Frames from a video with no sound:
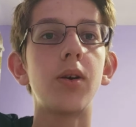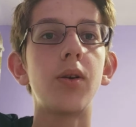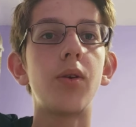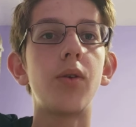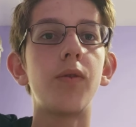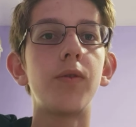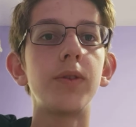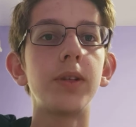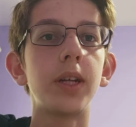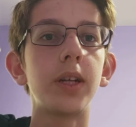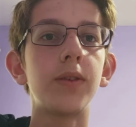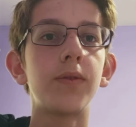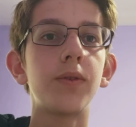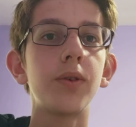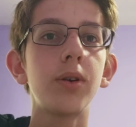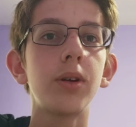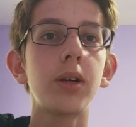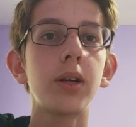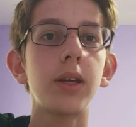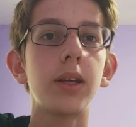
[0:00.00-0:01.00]
of
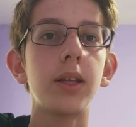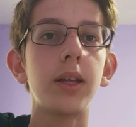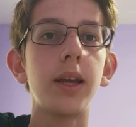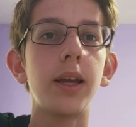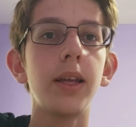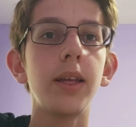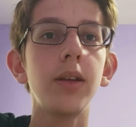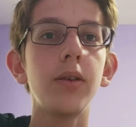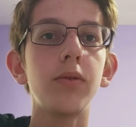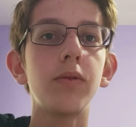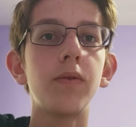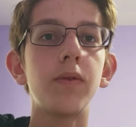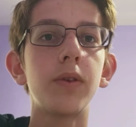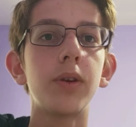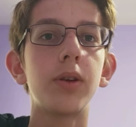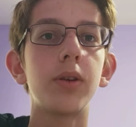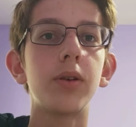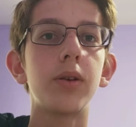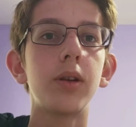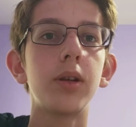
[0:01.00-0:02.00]
network in any
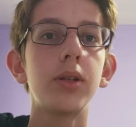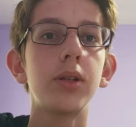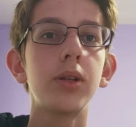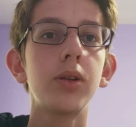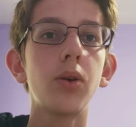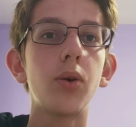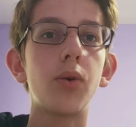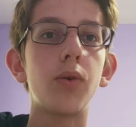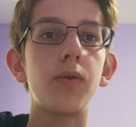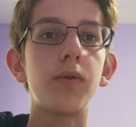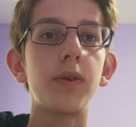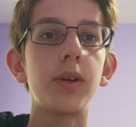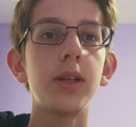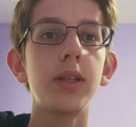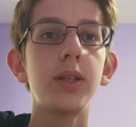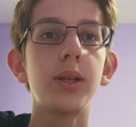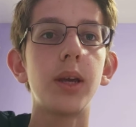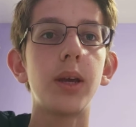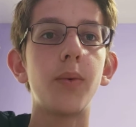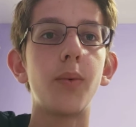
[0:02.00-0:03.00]
configuration of
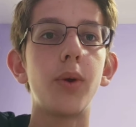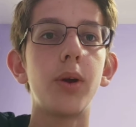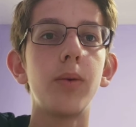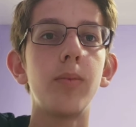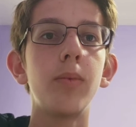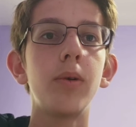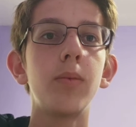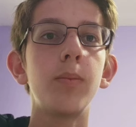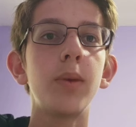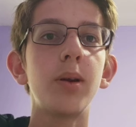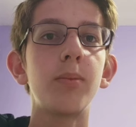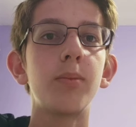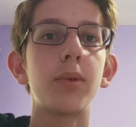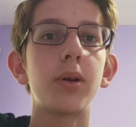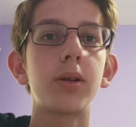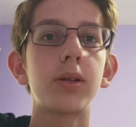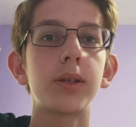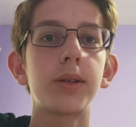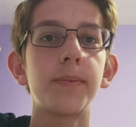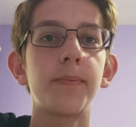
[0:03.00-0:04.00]
its available
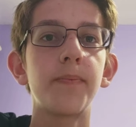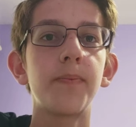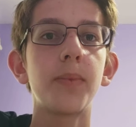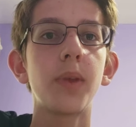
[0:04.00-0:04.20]
members.